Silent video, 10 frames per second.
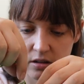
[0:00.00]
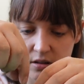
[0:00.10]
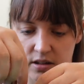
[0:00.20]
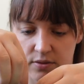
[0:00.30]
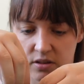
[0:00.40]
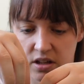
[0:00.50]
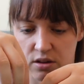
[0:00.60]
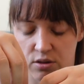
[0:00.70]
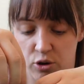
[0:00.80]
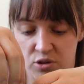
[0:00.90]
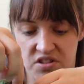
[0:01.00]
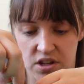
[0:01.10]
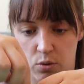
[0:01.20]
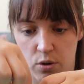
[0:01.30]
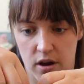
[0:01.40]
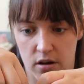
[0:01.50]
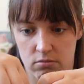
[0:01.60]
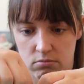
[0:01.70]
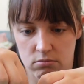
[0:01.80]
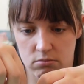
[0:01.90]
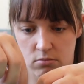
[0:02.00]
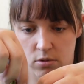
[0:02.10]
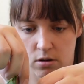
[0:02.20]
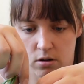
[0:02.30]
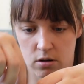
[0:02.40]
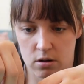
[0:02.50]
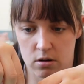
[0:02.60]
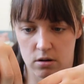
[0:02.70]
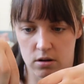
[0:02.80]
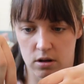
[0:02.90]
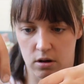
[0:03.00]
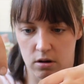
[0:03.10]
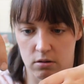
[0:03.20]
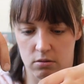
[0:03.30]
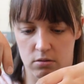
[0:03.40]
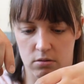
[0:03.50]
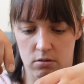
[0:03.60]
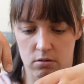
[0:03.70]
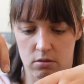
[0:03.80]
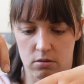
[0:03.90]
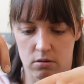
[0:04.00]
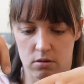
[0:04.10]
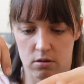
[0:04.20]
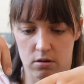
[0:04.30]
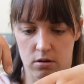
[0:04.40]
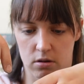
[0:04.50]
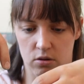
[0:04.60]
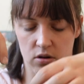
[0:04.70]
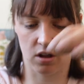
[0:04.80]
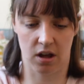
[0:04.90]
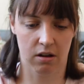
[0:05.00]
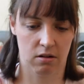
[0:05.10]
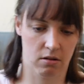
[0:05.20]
It's definitely a thirsty Hoya. There you go. You go there.